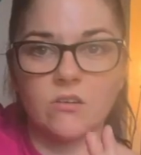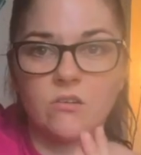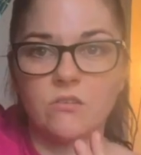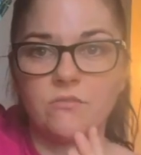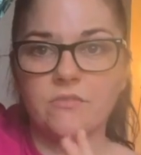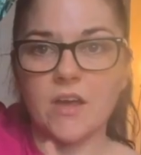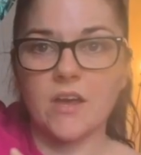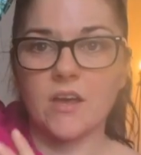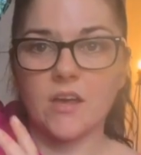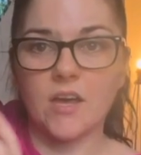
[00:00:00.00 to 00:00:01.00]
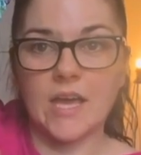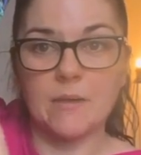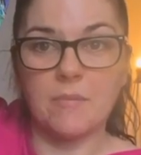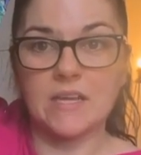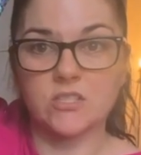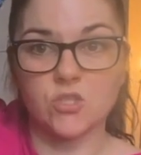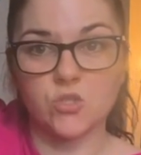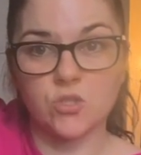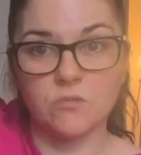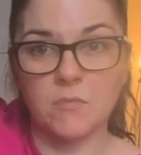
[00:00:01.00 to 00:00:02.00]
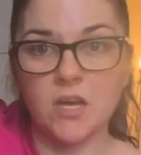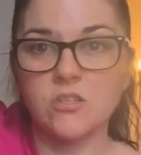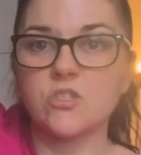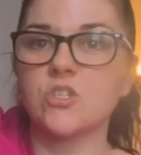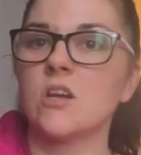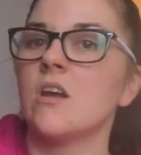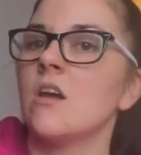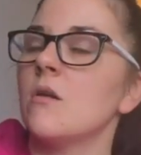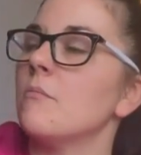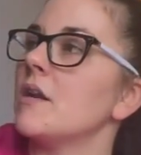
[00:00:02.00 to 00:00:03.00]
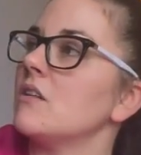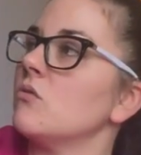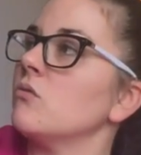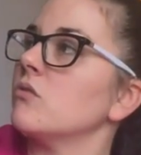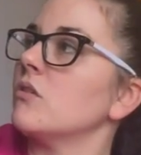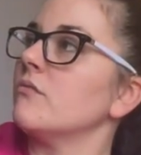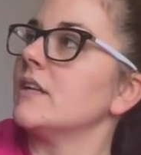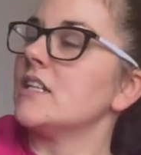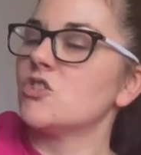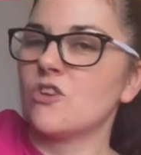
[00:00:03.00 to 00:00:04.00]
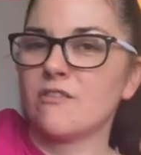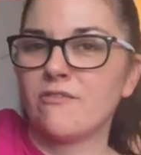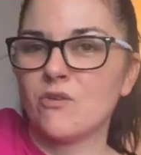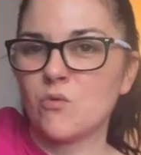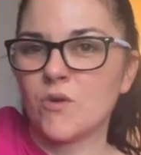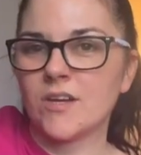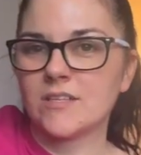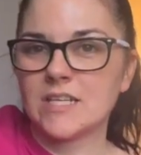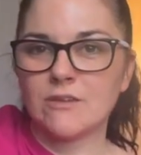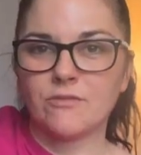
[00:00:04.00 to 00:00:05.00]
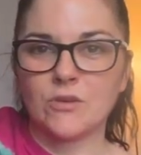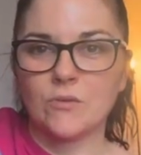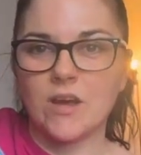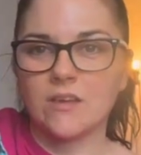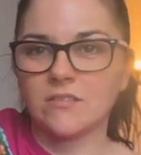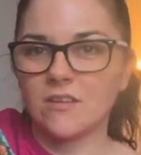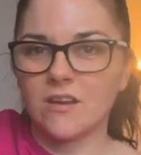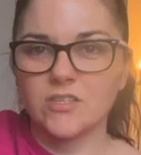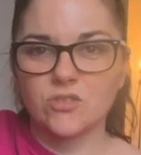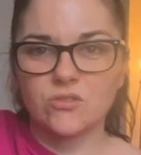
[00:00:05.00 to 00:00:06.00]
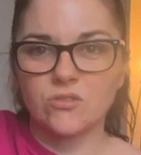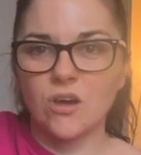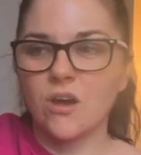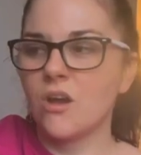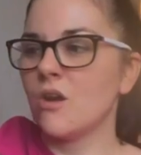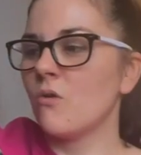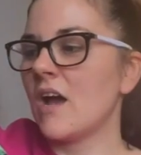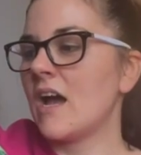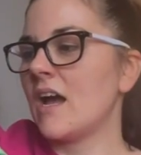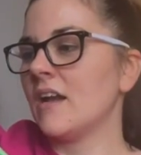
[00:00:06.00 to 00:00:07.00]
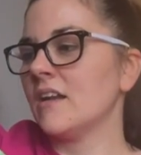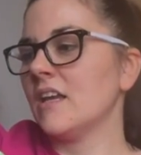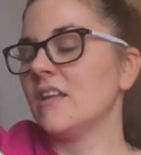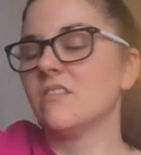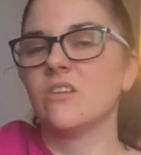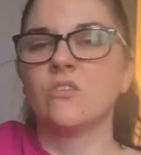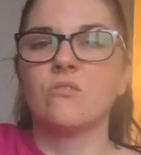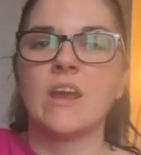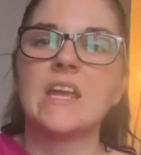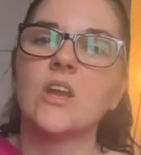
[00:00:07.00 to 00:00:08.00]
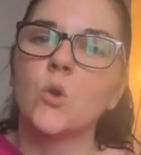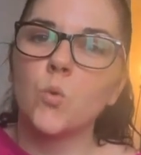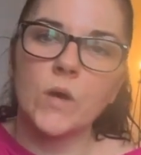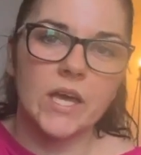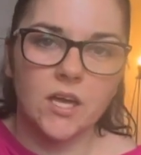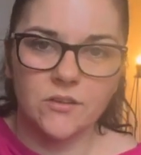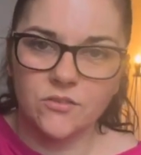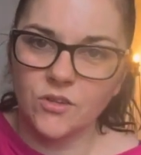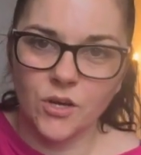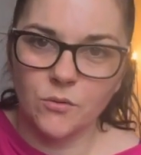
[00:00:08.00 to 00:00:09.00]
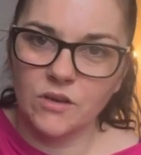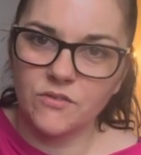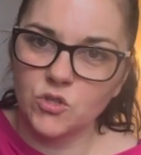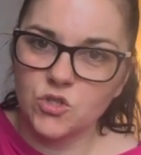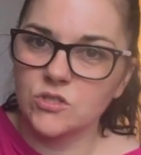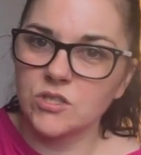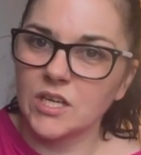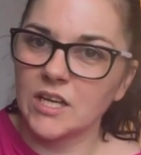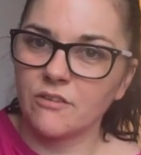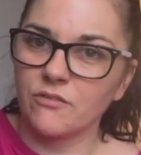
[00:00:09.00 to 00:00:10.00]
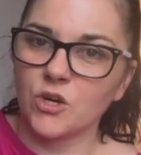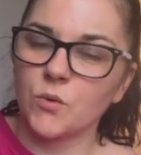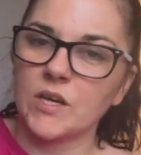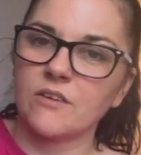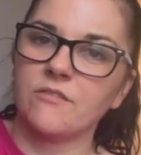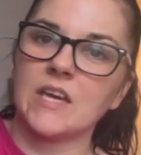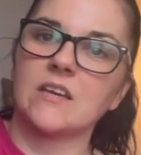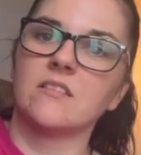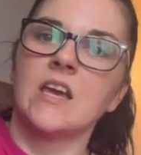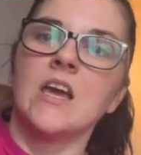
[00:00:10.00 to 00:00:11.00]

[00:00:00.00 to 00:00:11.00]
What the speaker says: of a pattern too much, but it's also really straightforward if you are starting to sew, and it's a great quick sew if you're just looking for a quick fix.